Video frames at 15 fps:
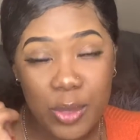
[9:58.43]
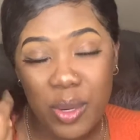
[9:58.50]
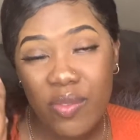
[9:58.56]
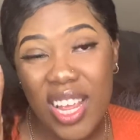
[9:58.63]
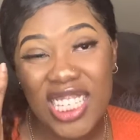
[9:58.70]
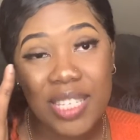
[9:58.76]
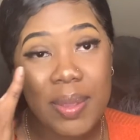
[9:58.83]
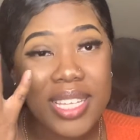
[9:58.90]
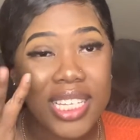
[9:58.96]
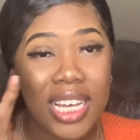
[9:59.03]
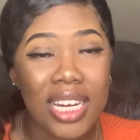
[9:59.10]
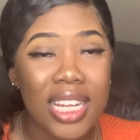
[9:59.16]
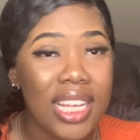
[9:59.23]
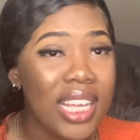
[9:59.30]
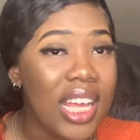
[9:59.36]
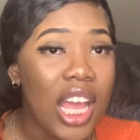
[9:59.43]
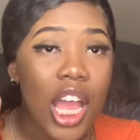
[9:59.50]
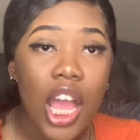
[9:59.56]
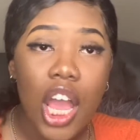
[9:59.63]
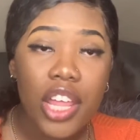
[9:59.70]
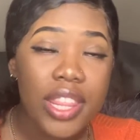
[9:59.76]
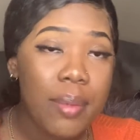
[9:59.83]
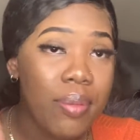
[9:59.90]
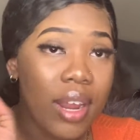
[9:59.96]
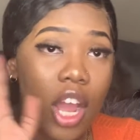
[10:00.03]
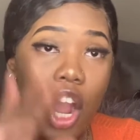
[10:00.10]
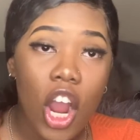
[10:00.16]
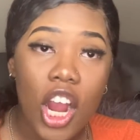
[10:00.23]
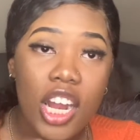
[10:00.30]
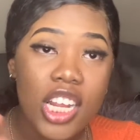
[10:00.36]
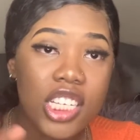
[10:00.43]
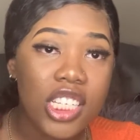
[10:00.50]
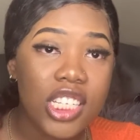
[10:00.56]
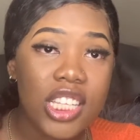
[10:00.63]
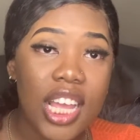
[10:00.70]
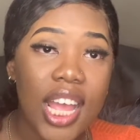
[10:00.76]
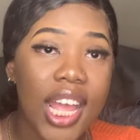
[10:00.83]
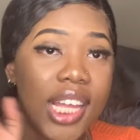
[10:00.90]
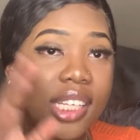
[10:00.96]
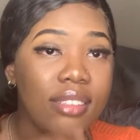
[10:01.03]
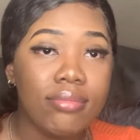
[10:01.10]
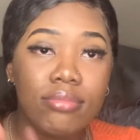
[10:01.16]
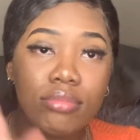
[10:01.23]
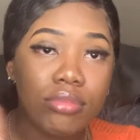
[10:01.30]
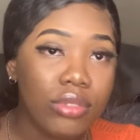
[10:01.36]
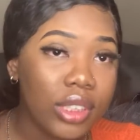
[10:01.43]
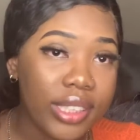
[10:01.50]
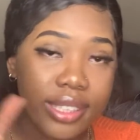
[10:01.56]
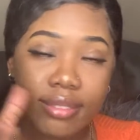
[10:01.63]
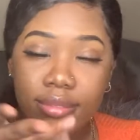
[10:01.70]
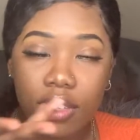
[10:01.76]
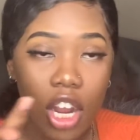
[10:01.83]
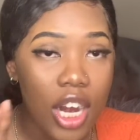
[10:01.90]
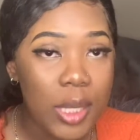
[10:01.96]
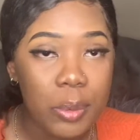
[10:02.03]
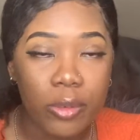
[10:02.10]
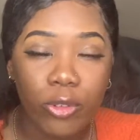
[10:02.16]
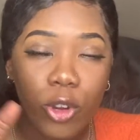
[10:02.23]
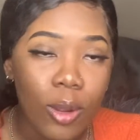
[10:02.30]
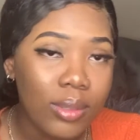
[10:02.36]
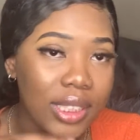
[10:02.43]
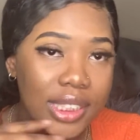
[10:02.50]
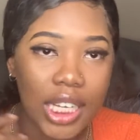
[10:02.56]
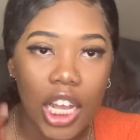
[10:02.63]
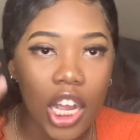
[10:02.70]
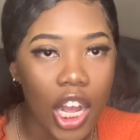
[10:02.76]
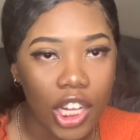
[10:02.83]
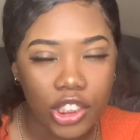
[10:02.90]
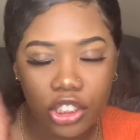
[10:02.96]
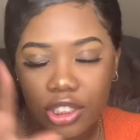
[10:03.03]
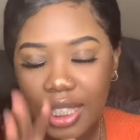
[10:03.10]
Spring Fest, basically, they bring an artist and the artist performs, and it's like a concert.